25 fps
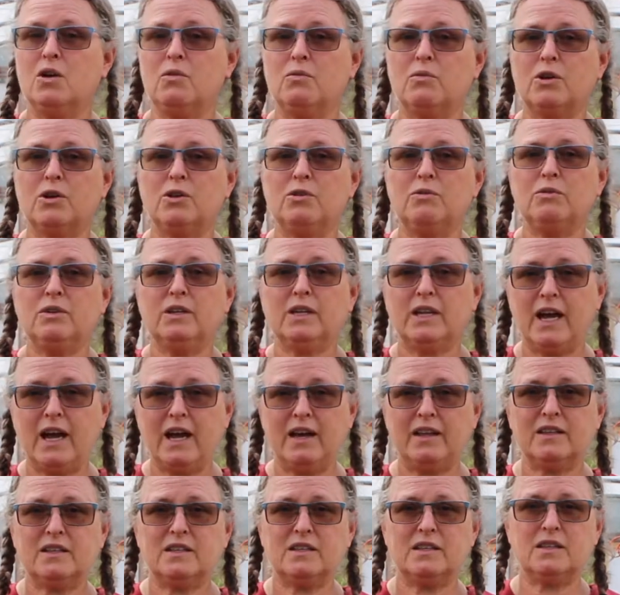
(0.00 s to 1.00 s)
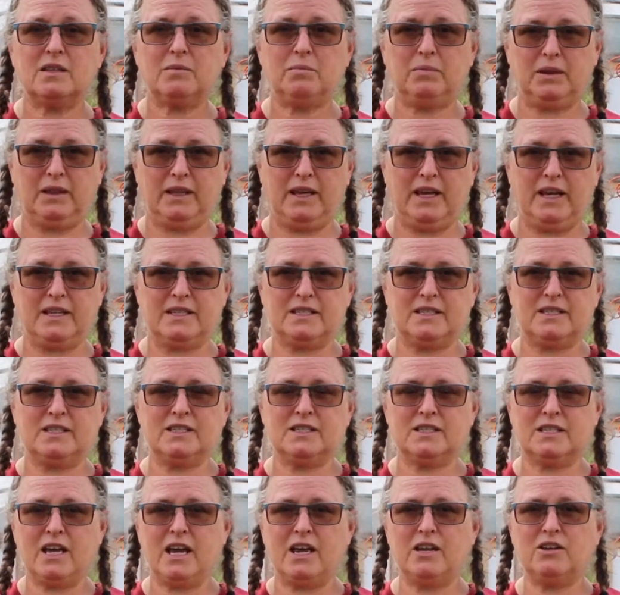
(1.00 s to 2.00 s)
where you get the plants,
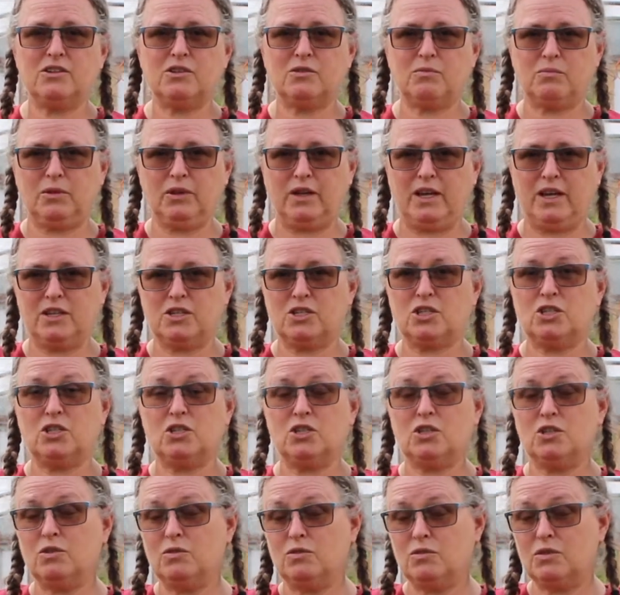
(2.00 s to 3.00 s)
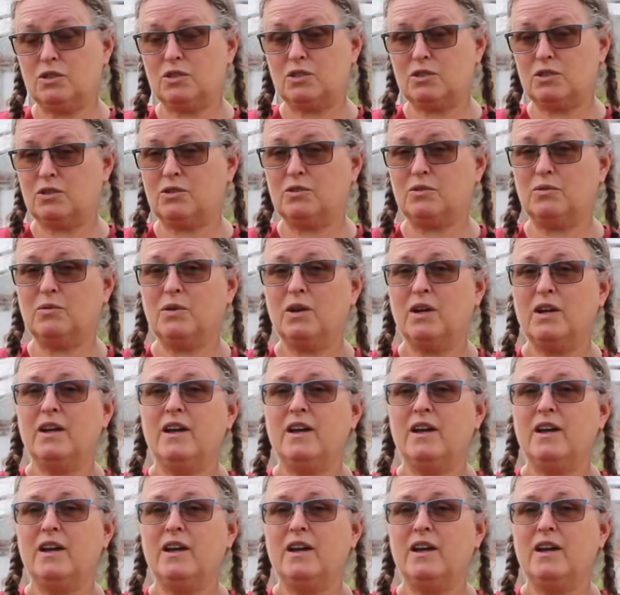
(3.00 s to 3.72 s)
these tender plants, used to